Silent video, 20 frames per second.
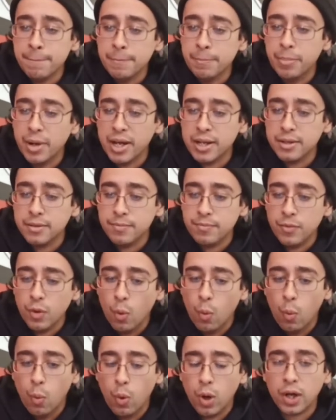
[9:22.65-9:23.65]
But
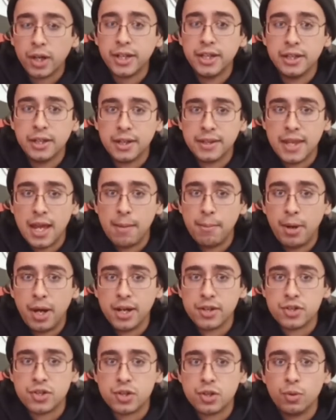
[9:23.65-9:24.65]
working on that
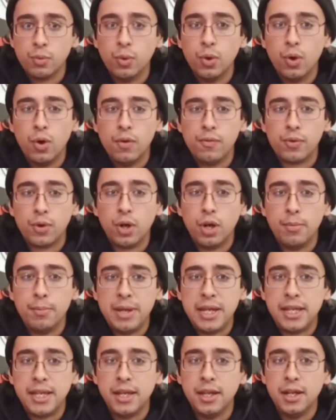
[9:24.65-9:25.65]
posture will overall
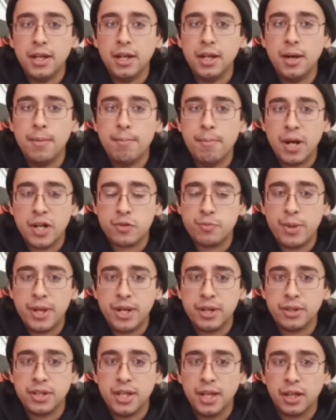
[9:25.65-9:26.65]
make it a much better
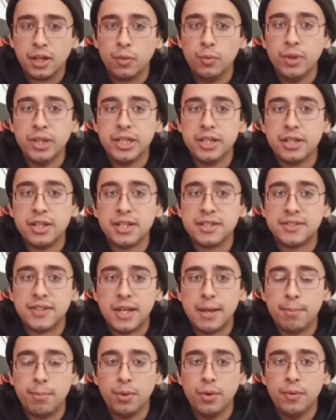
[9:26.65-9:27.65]
kick. A really good
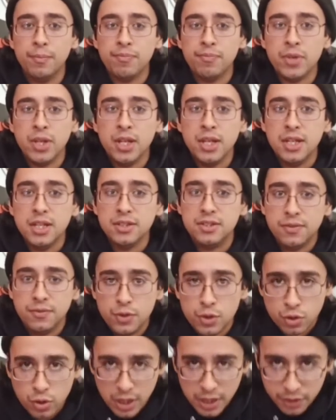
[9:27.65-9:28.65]
example is if
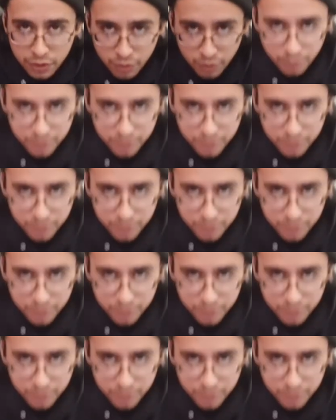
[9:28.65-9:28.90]
you try to throw a